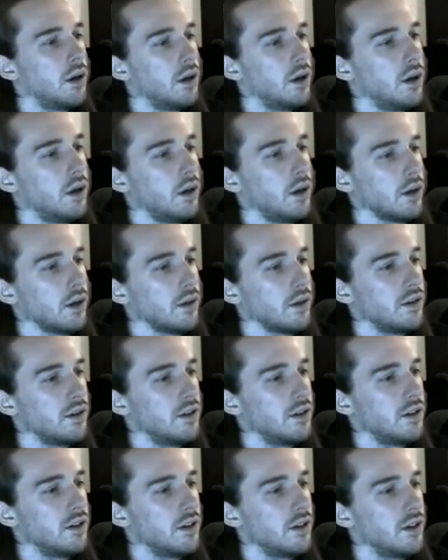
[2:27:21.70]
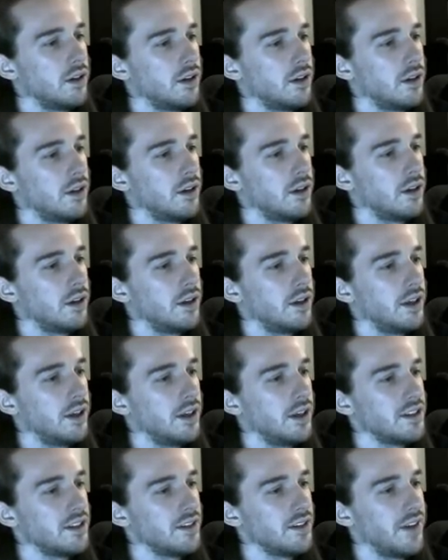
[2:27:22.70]
Yes.
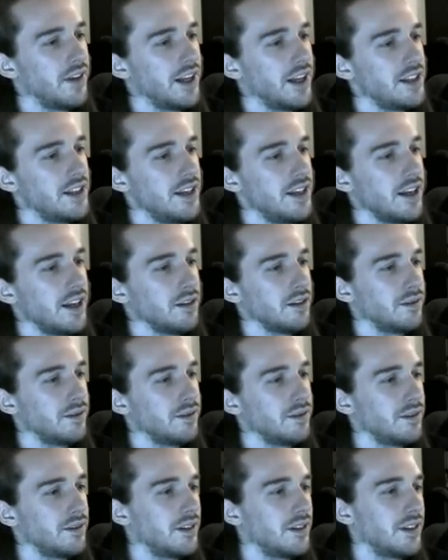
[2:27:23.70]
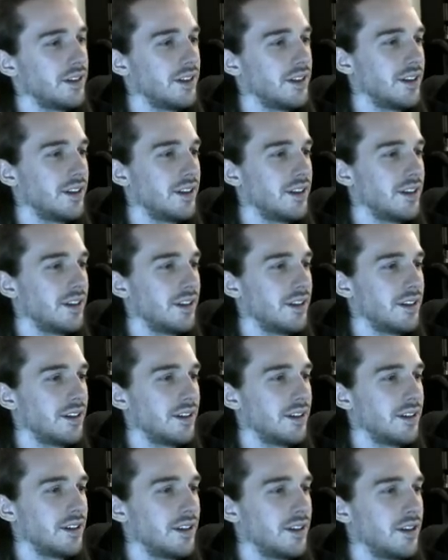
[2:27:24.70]
He's a fancy elf.
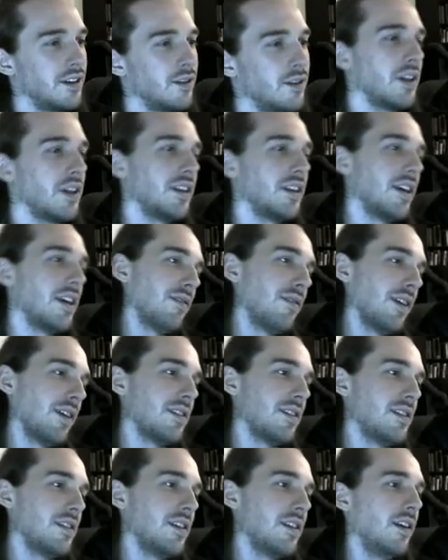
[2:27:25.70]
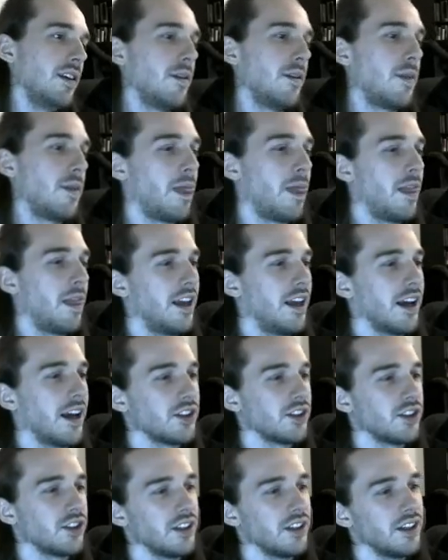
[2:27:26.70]
Not that fancy,
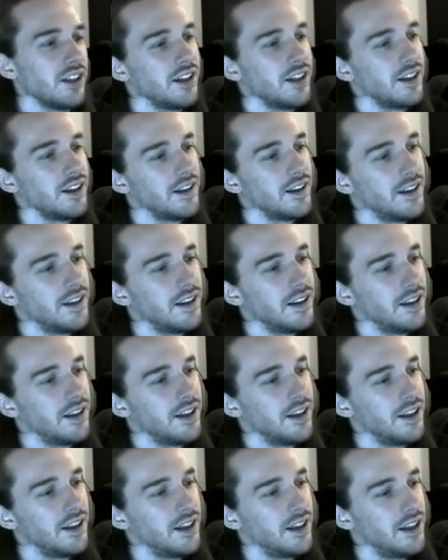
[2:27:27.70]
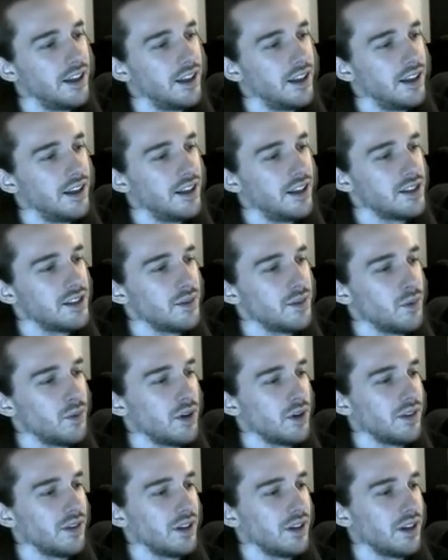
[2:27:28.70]
actually. It's more
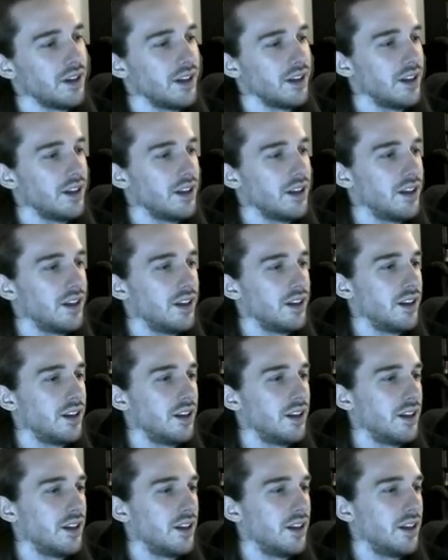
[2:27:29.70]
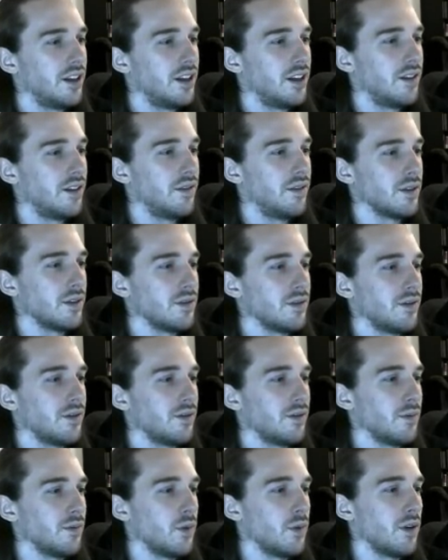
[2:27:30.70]
of a... feels
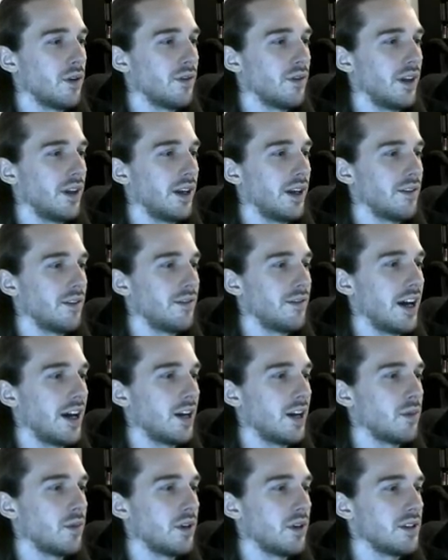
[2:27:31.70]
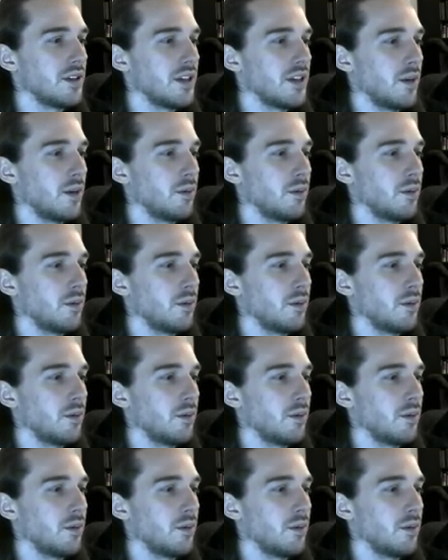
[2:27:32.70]
more of like a vagabond type.